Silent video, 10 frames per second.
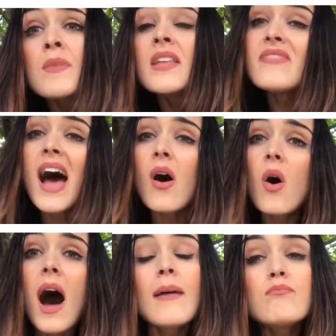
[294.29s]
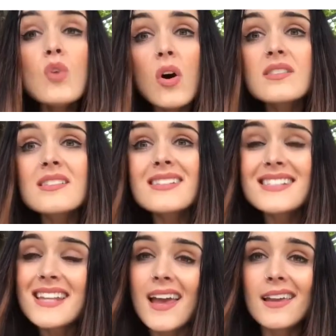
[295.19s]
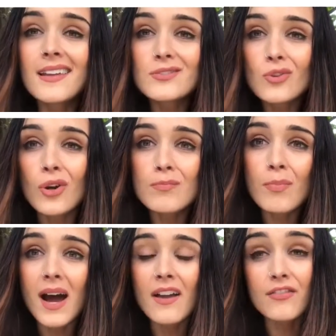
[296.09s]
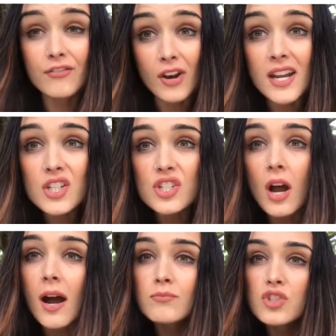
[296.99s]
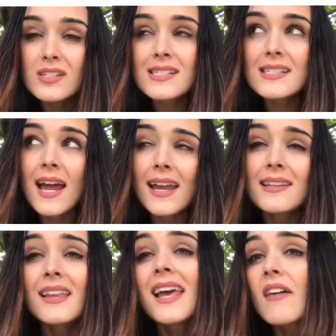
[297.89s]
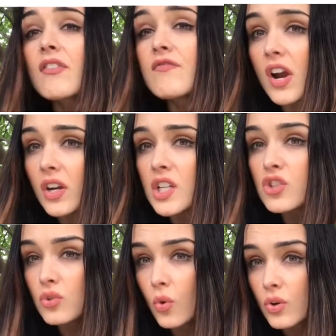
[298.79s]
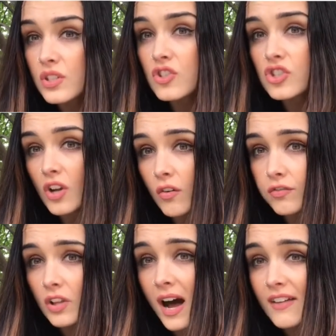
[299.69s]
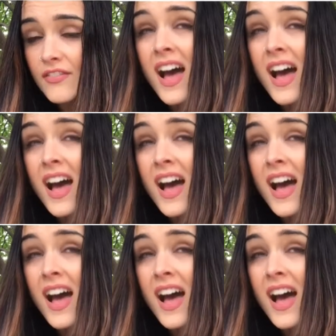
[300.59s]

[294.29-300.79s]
Now, I'm not saying don't buy fresh. I'm just saying they have a very short shelf life.